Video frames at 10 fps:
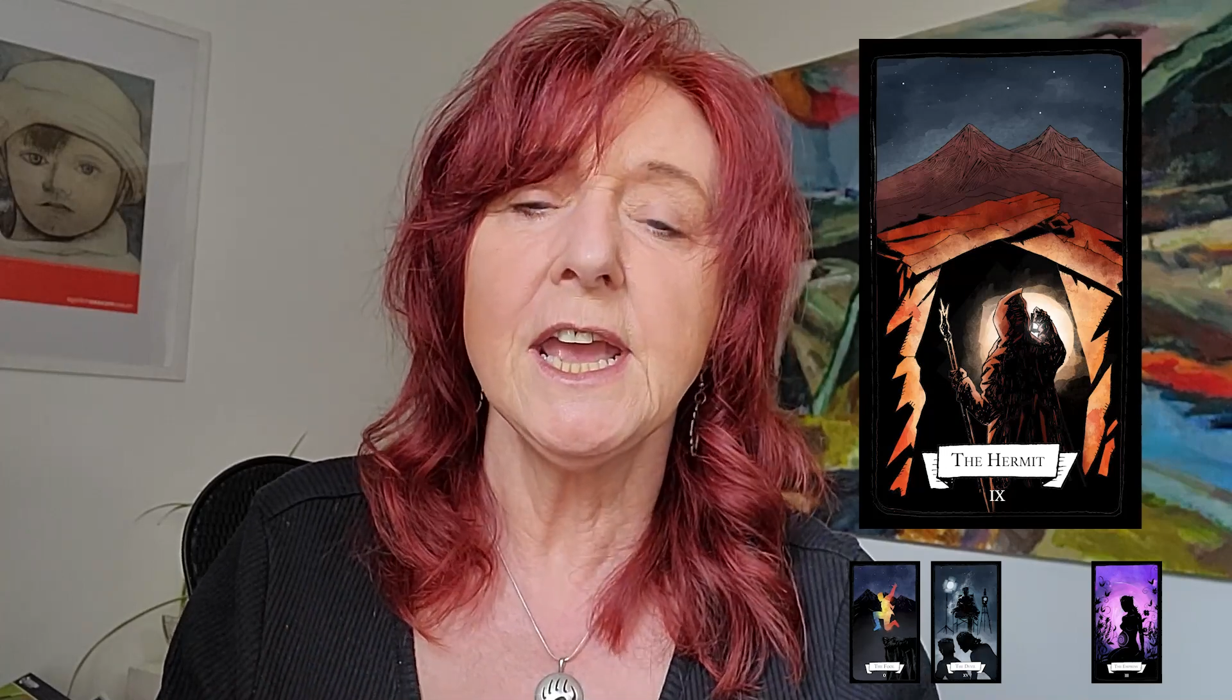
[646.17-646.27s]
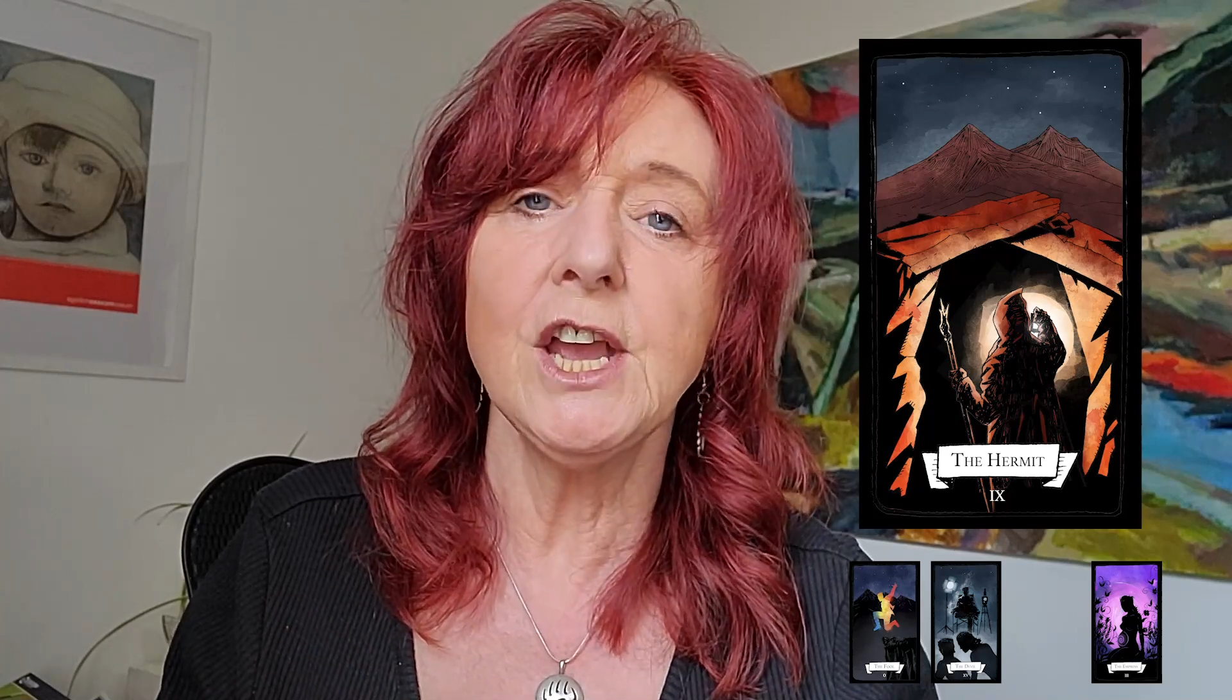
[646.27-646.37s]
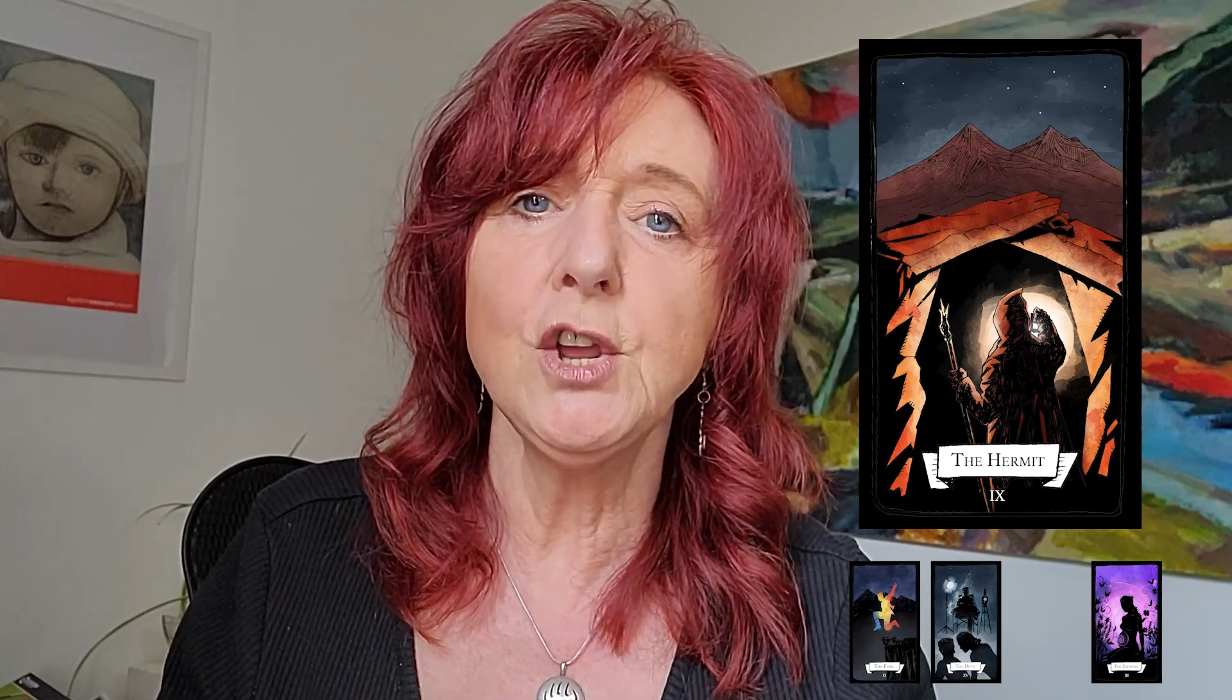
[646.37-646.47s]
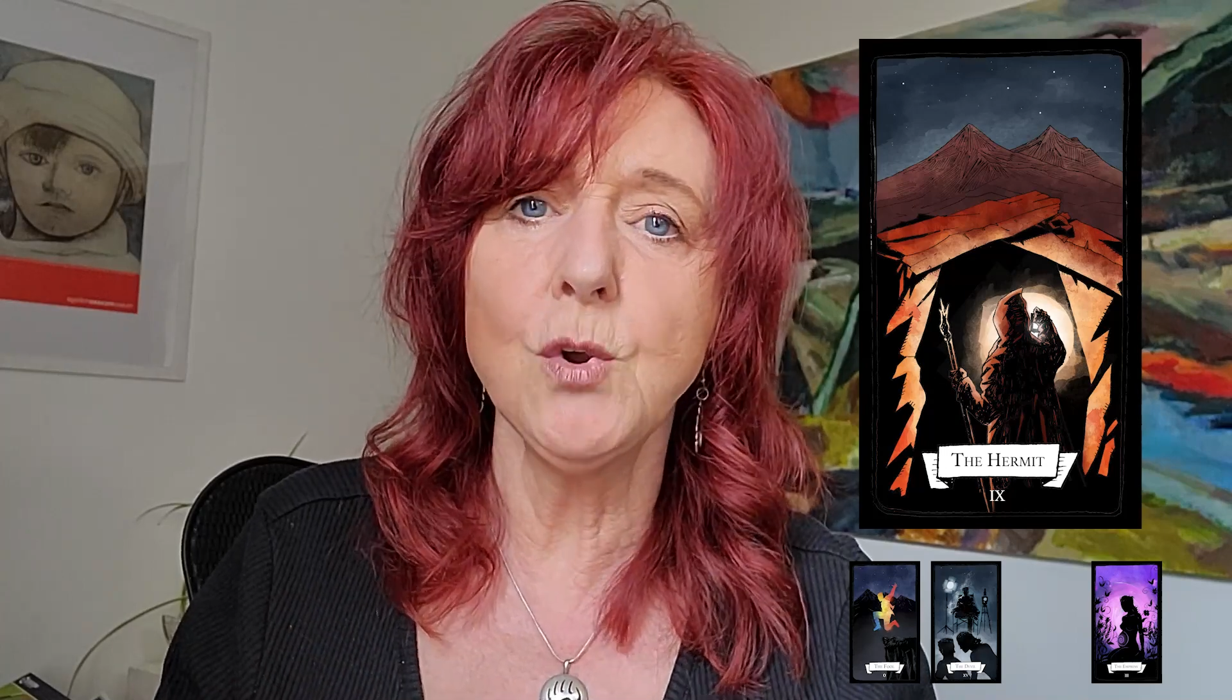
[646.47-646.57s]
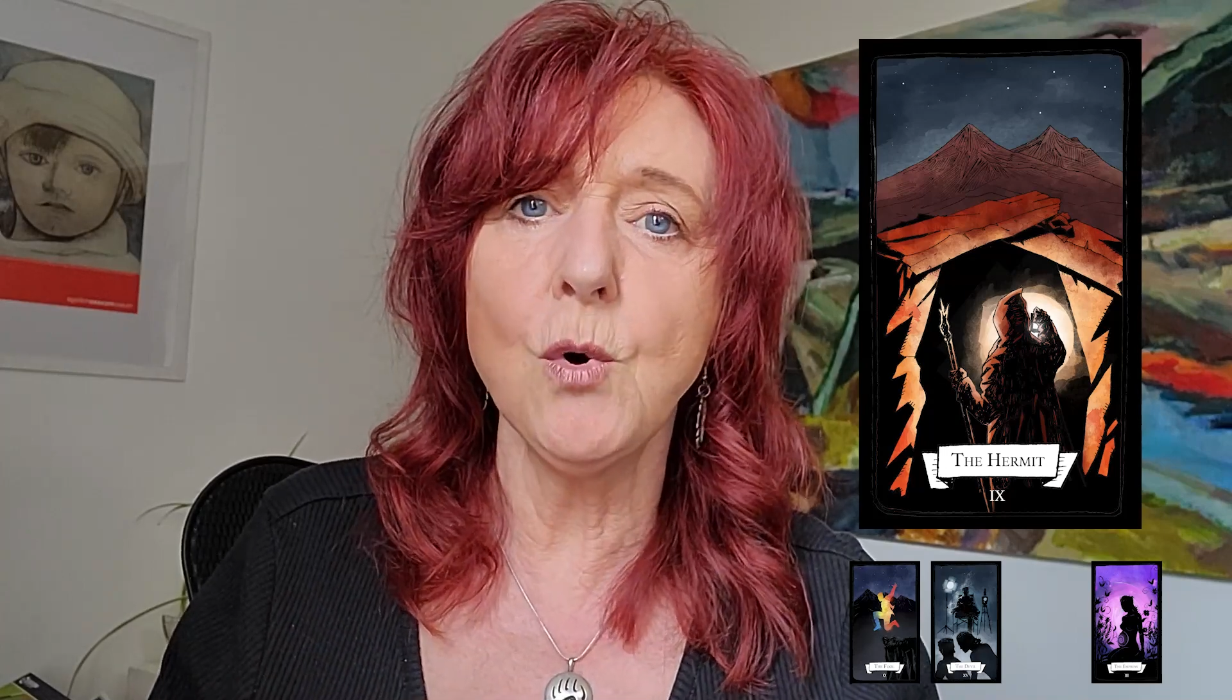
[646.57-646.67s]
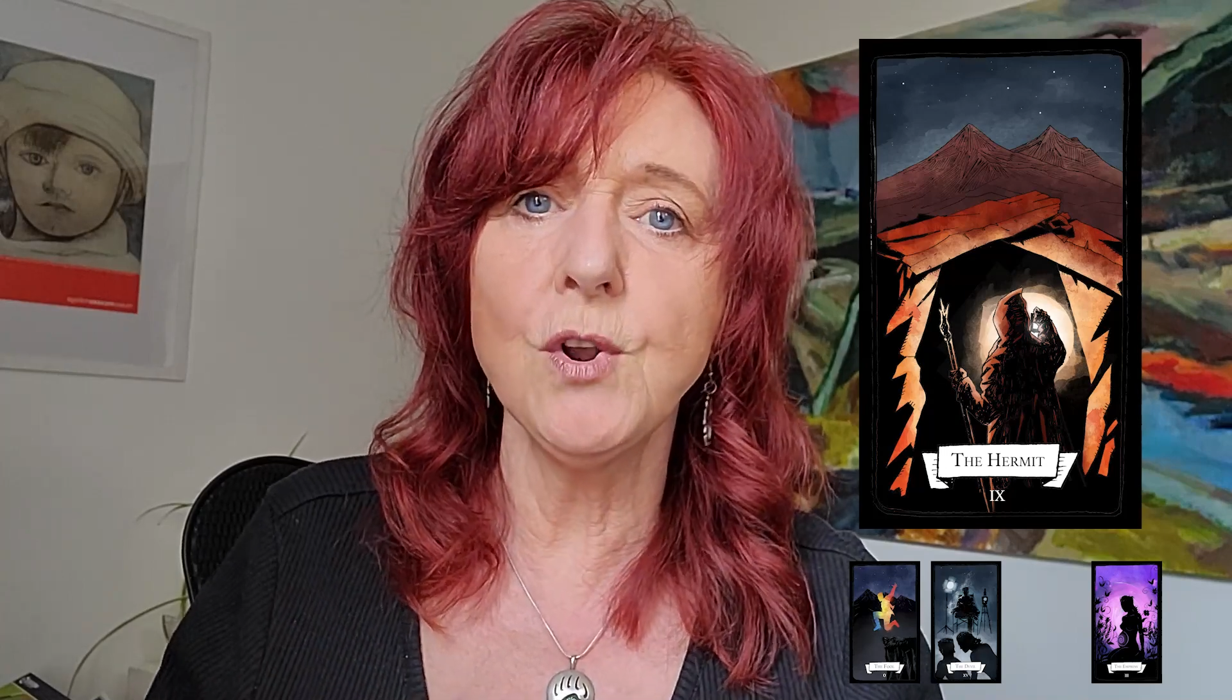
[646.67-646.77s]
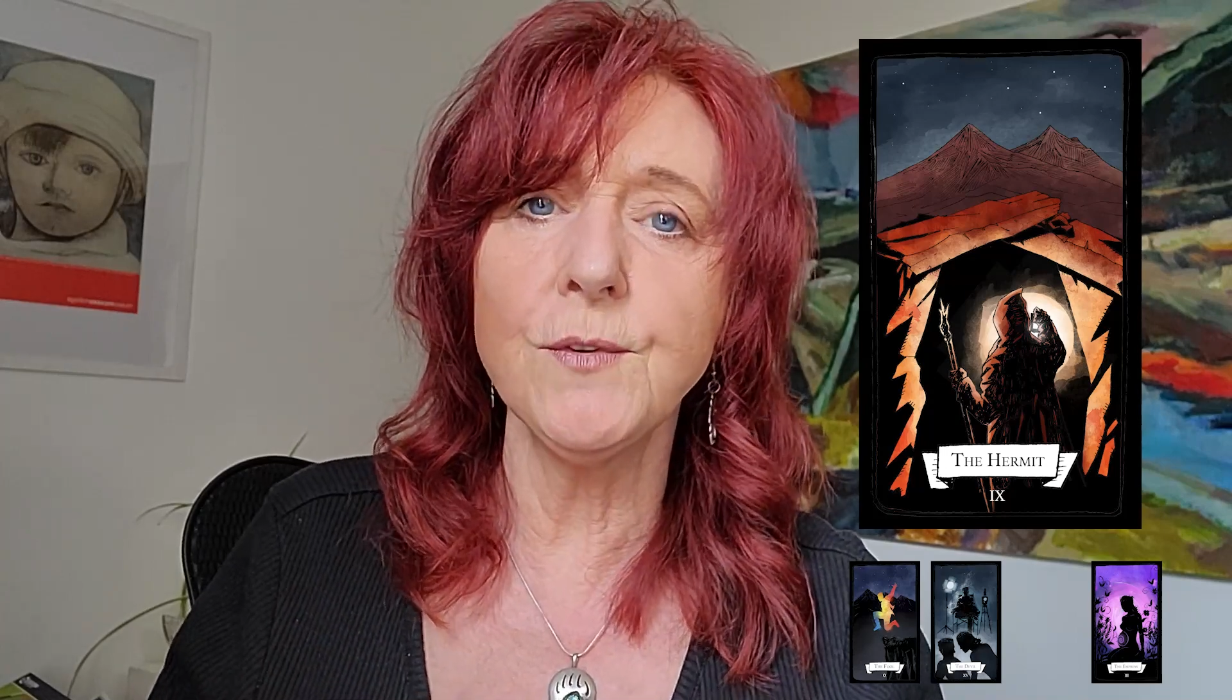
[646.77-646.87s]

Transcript: in order